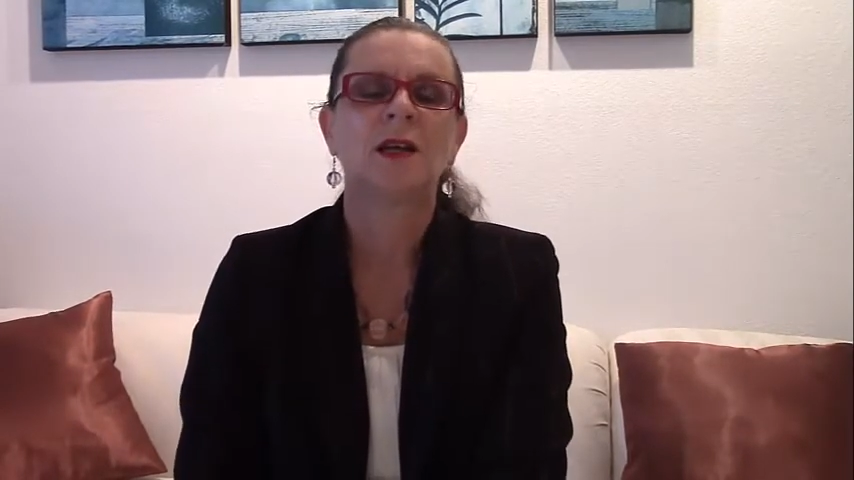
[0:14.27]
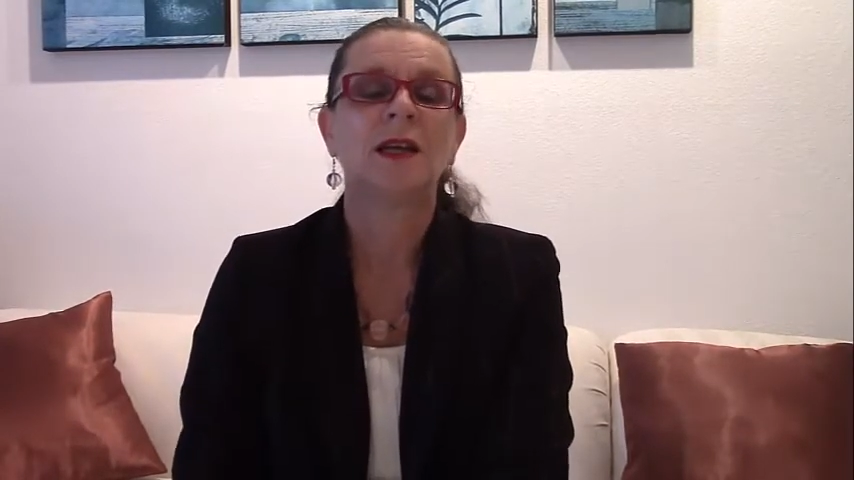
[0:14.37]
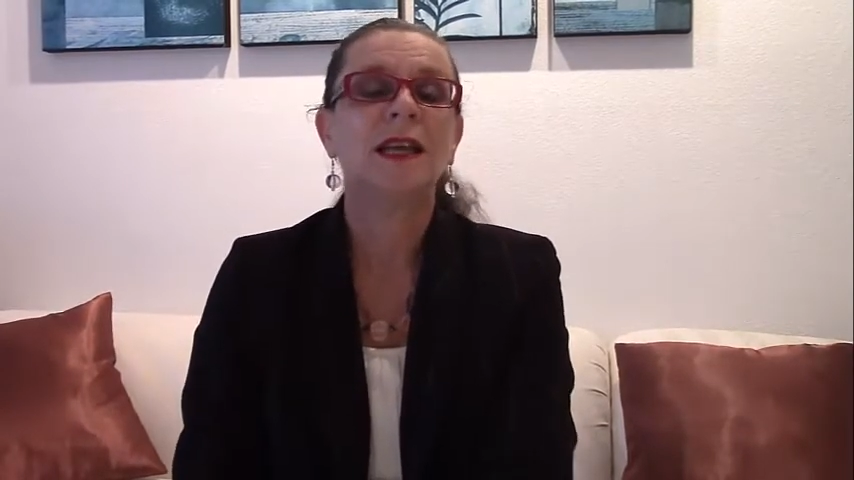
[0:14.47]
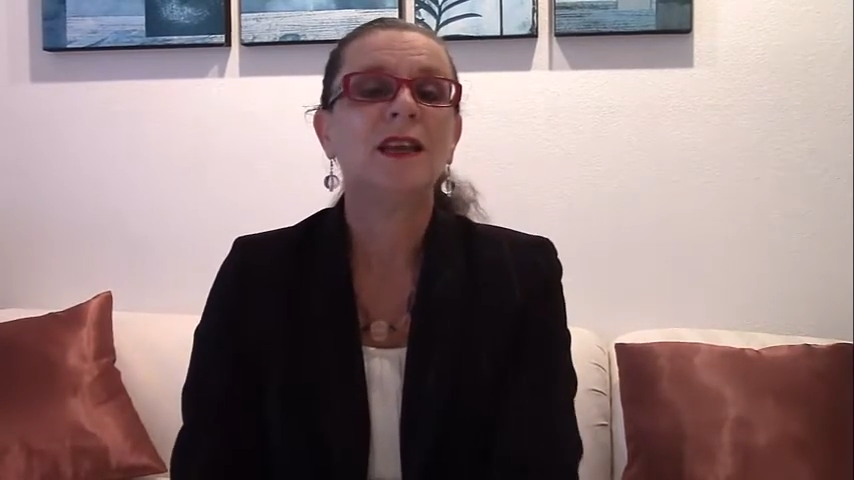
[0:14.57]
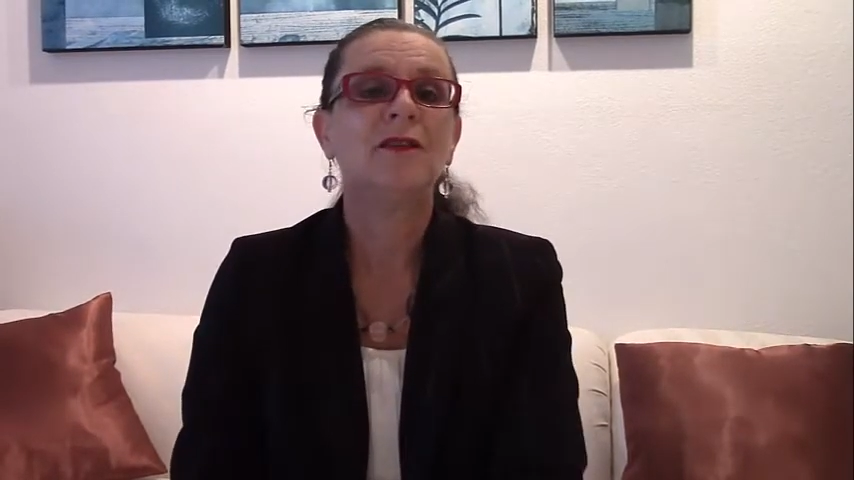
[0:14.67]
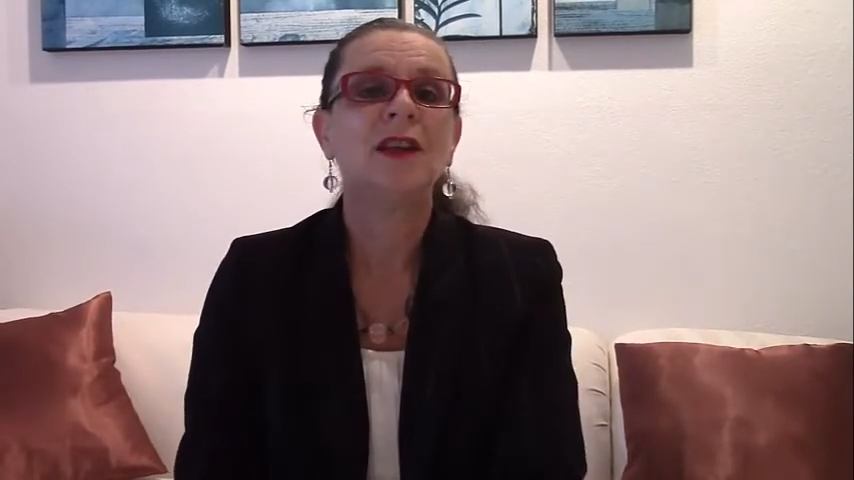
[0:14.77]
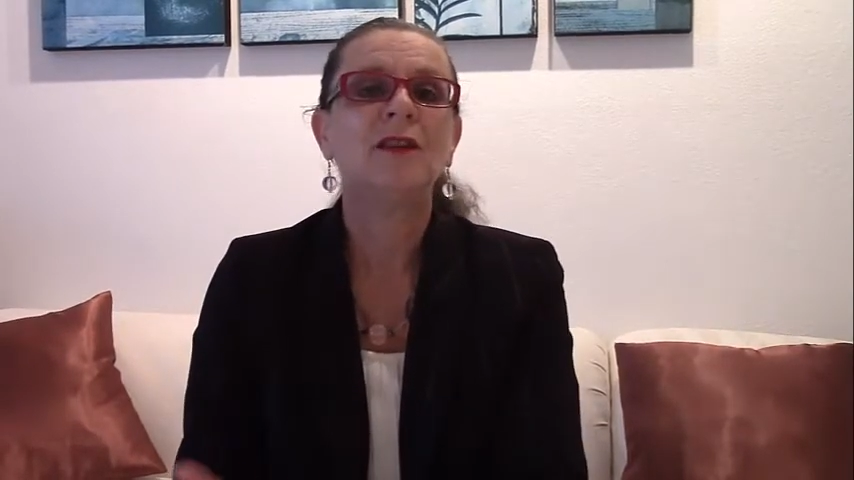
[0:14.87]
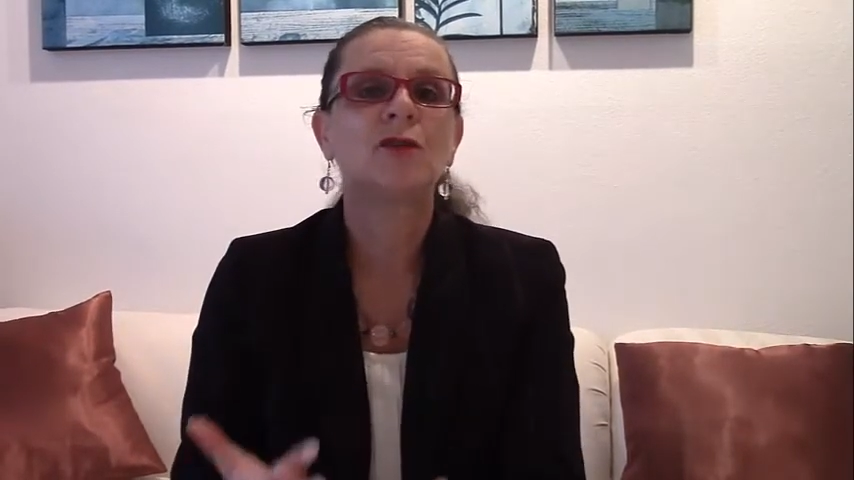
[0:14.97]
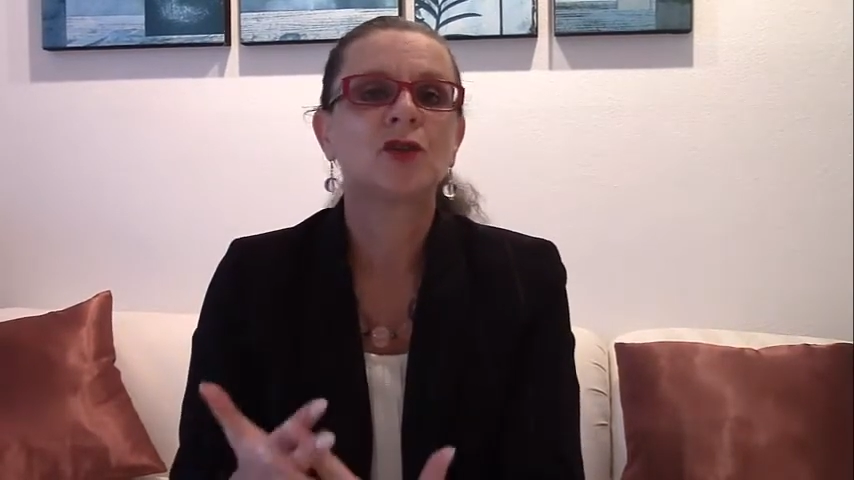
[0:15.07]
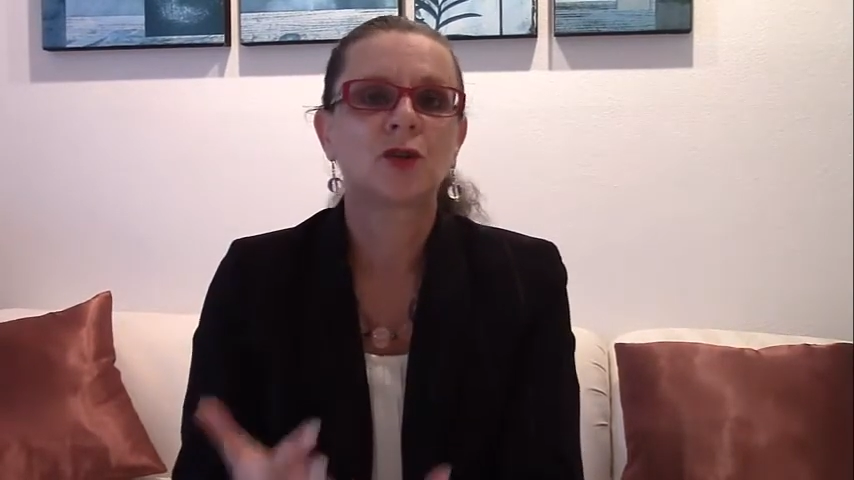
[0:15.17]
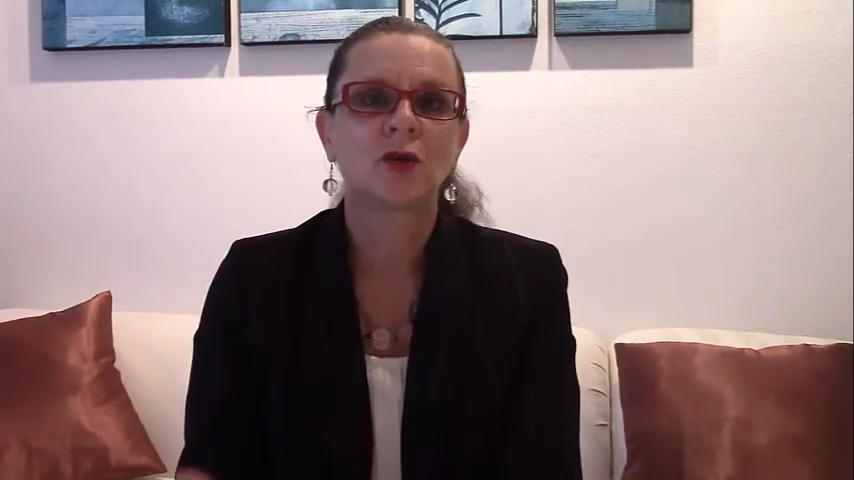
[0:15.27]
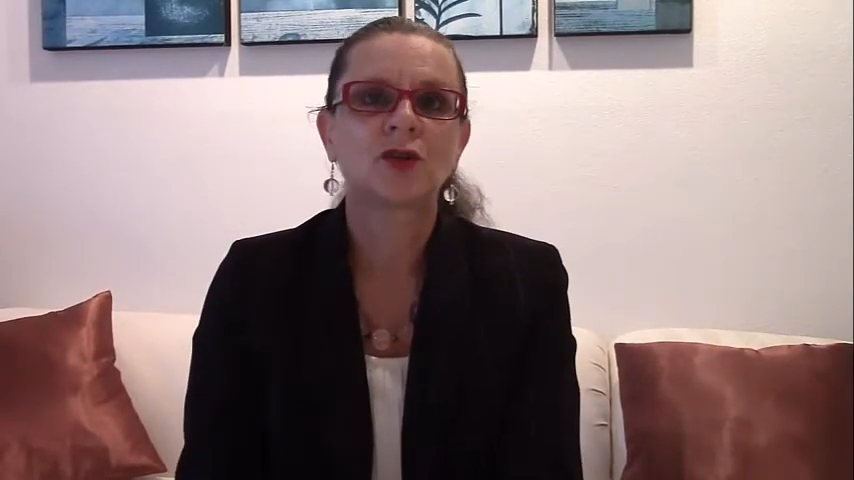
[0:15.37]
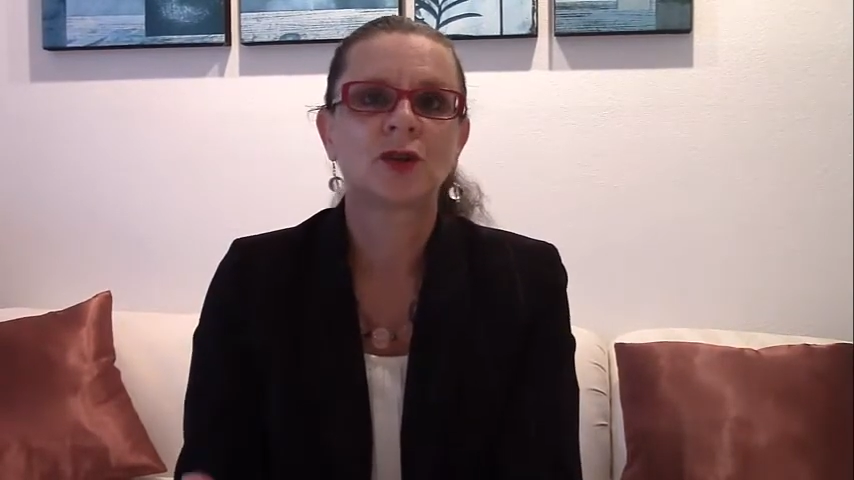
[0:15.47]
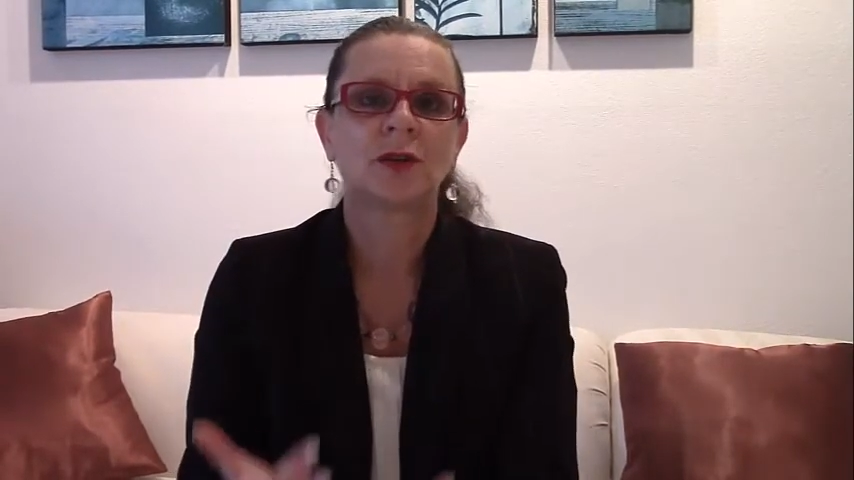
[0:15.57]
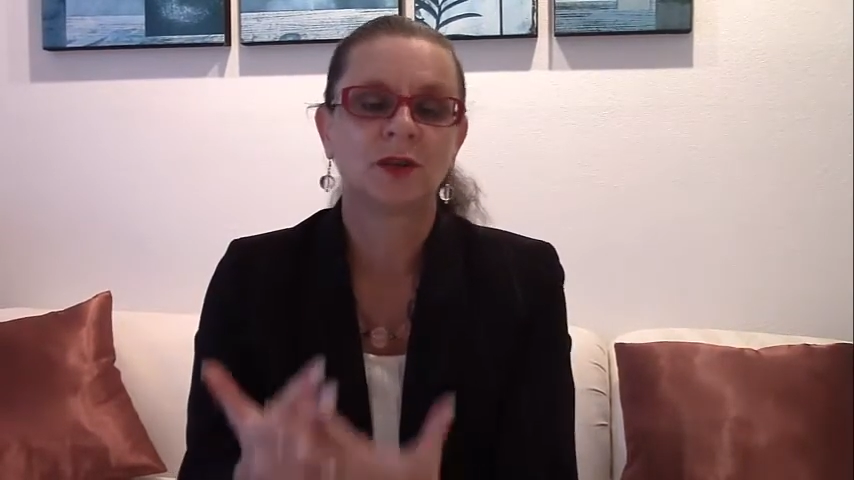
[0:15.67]
Even in a
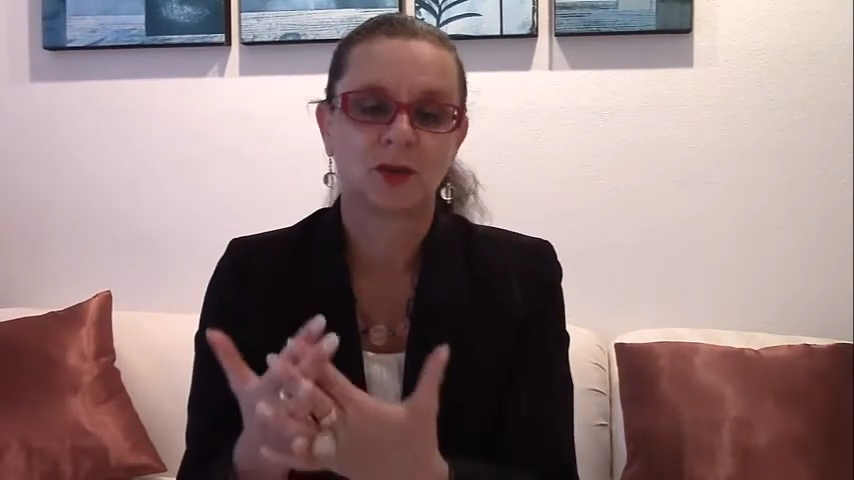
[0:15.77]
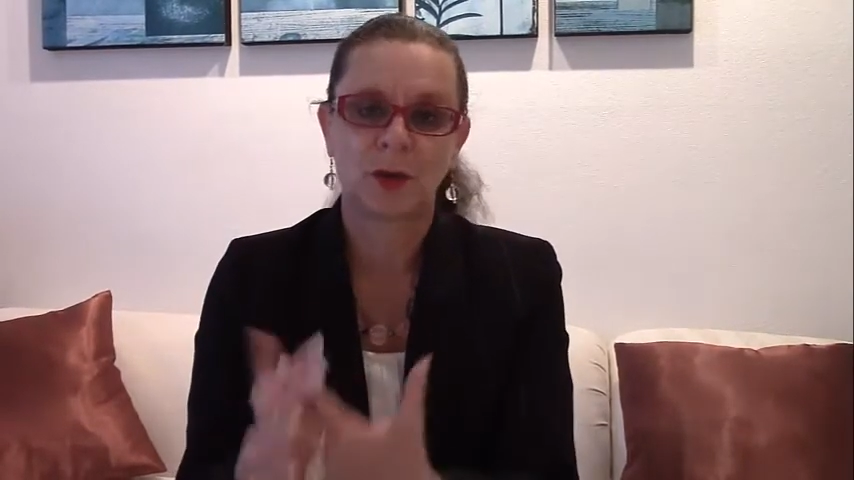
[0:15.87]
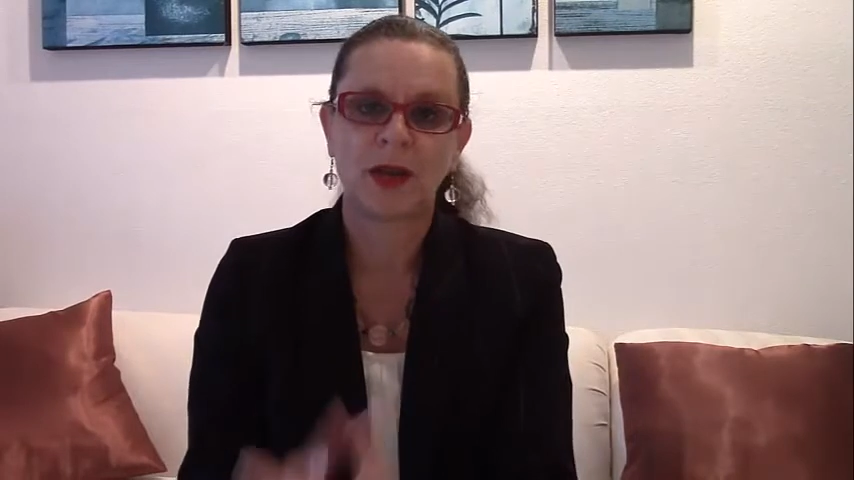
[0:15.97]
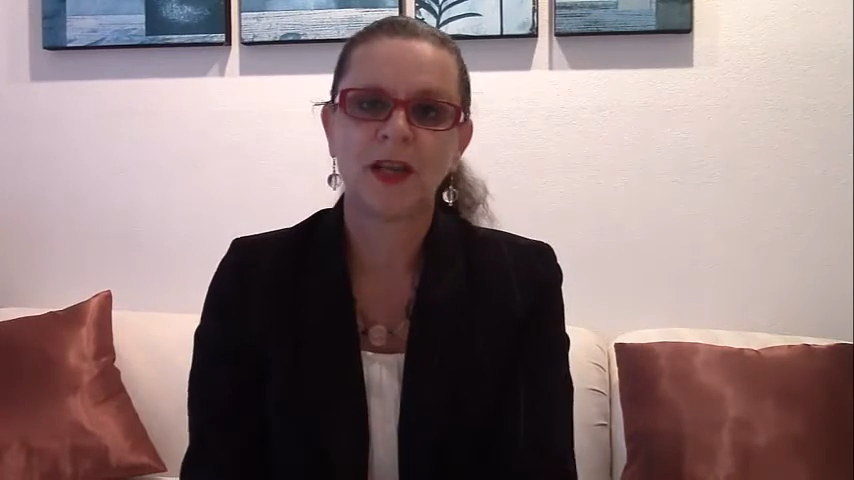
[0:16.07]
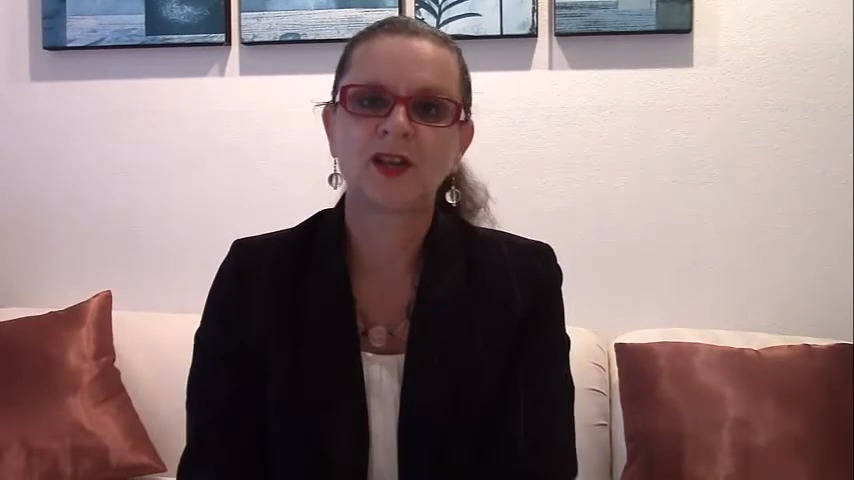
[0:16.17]
short training,